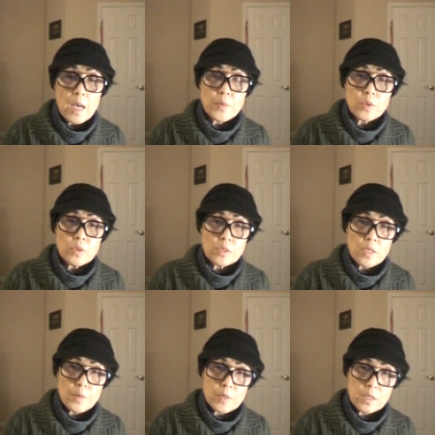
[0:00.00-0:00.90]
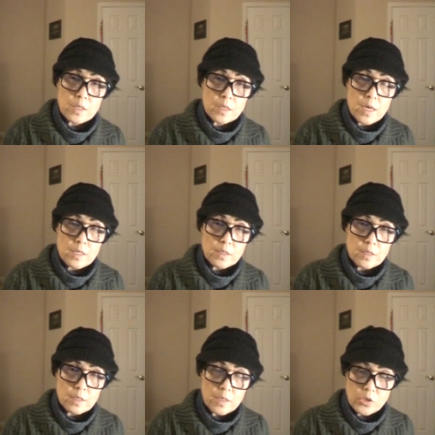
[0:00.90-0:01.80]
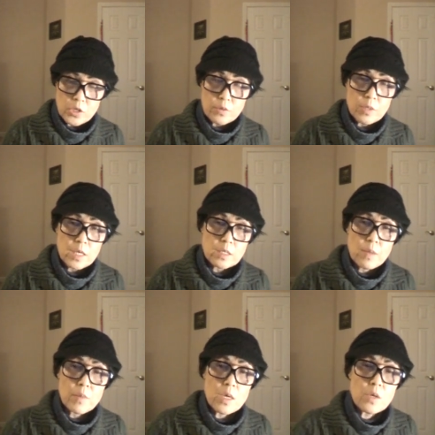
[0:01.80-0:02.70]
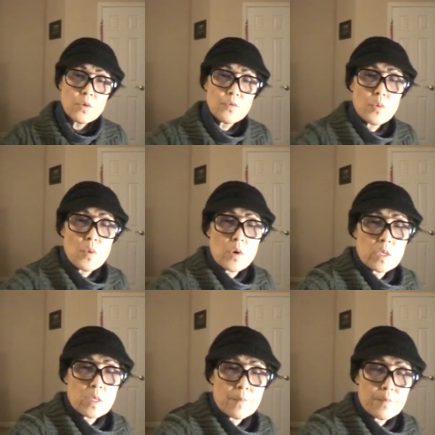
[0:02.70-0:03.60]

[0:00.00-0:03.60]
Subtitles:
I'm going to stop here and continue next time. Thank you for watching.